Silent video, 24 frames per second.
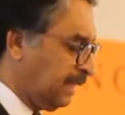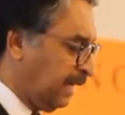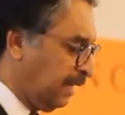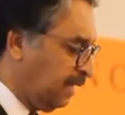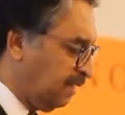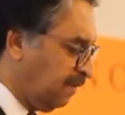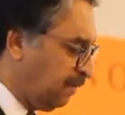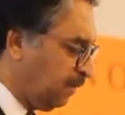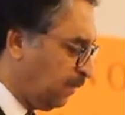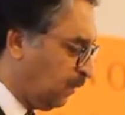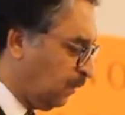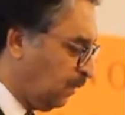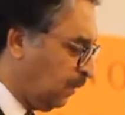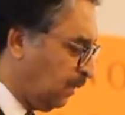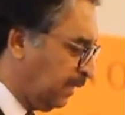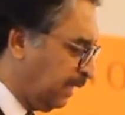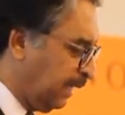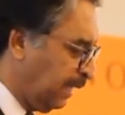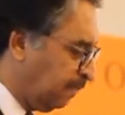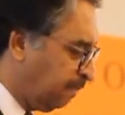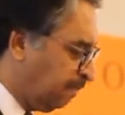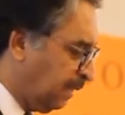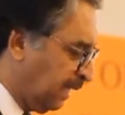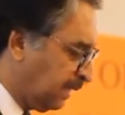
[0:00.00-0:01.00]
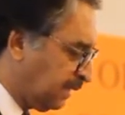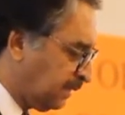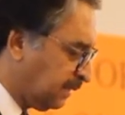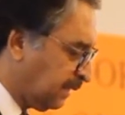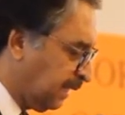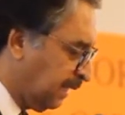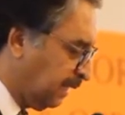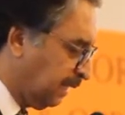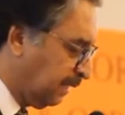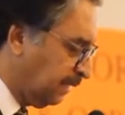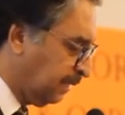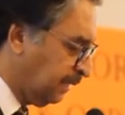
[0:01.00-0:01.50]
kind of a role that
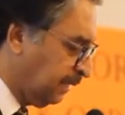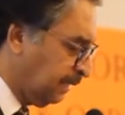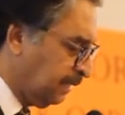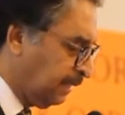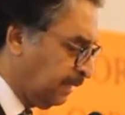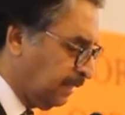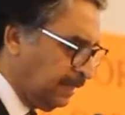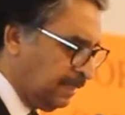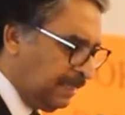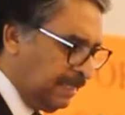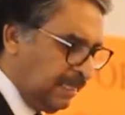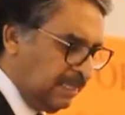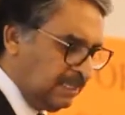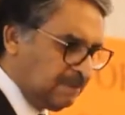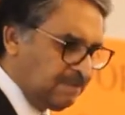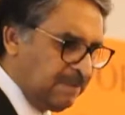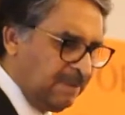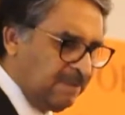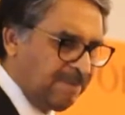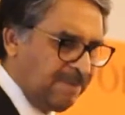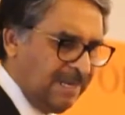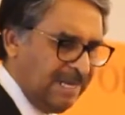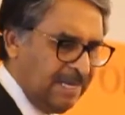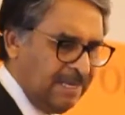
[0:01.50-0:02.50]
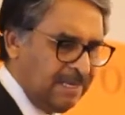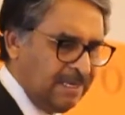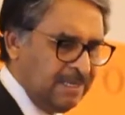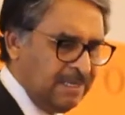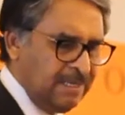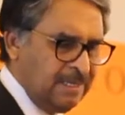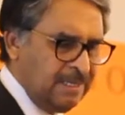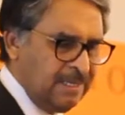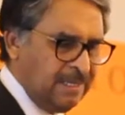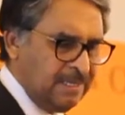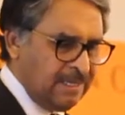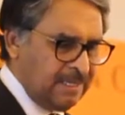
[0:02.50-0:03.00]
Pakistan has been playing.